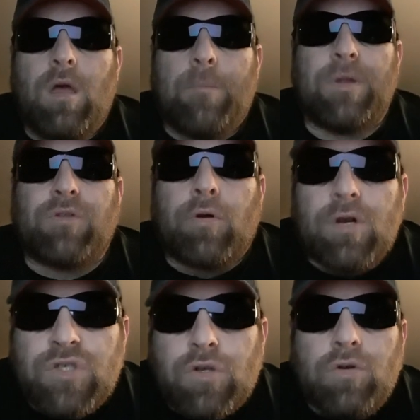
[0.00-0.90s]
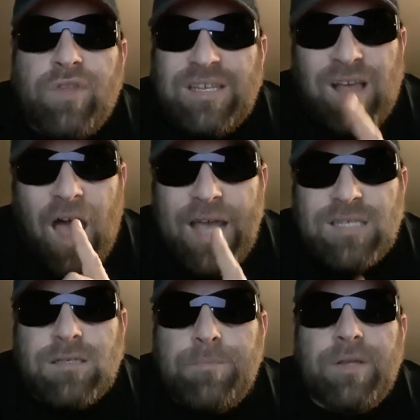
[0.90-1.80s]
But there are certain things, I
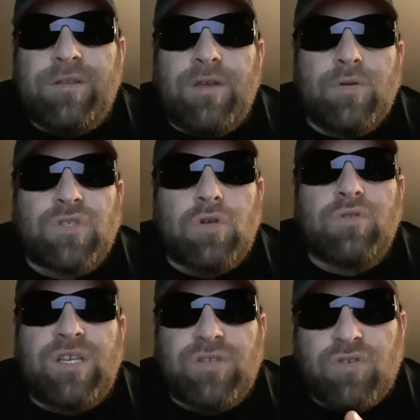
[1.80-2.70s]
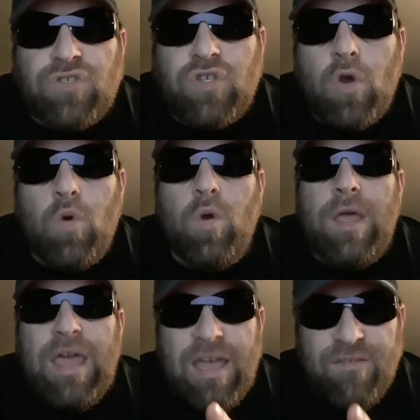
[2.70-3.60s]
submit to you, certain things that are so
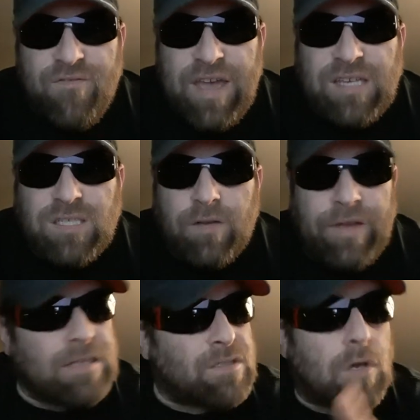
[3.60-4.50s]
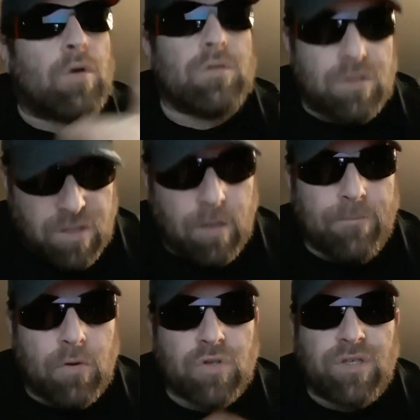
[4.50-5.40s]
invasive and so
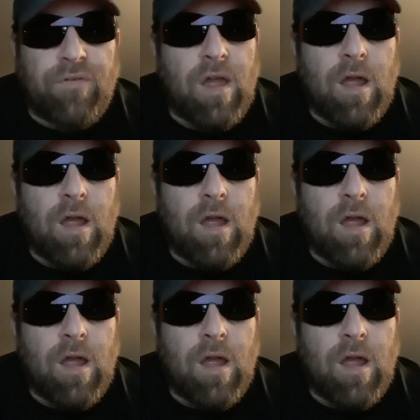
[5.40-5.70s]
subversive.